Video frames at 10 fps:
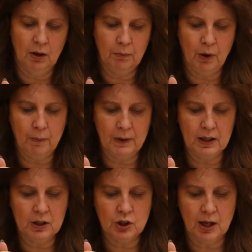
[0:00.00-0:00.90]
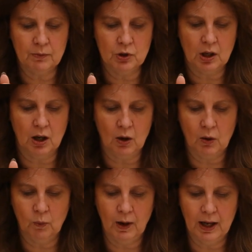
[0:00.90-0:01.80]
pop it in a jam
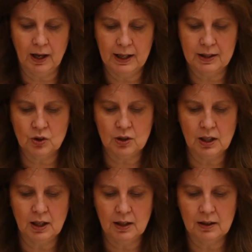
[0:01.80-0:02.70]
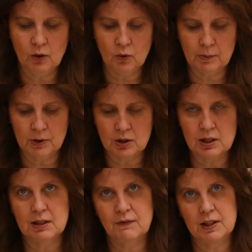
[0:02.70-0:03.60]
jar where the ornament
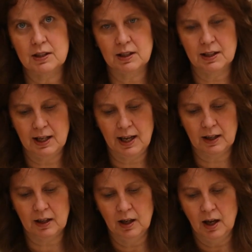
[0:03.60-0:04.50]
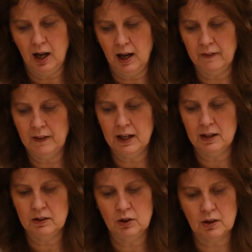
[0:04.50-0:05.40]
just fits in the neck, and
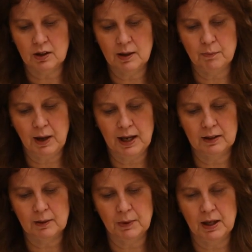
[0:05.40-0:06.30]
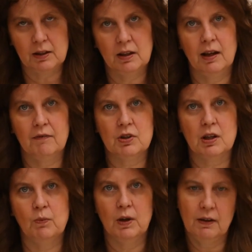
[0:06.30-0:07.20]
then you can then paint the bit that you haven't
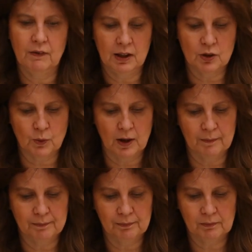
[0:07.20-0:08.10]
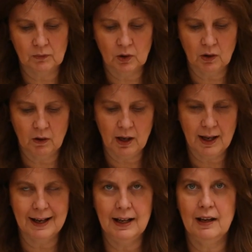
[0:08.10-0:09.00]
done where your fingers were. Alright,
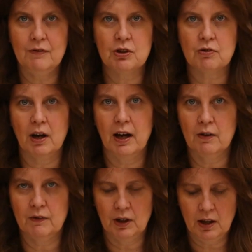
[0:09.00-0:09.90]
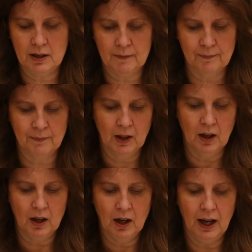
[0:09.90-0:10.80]
and leave to dry overnight,
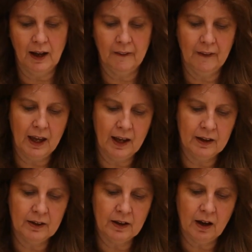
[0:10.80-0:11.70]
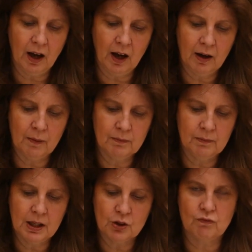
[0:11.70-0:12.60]
and then
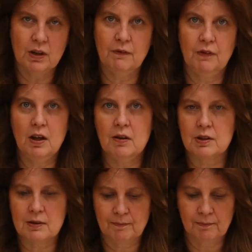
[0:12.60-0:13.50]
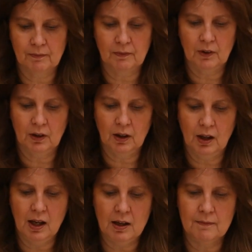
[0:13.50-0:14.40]
it's ready for use. Okay,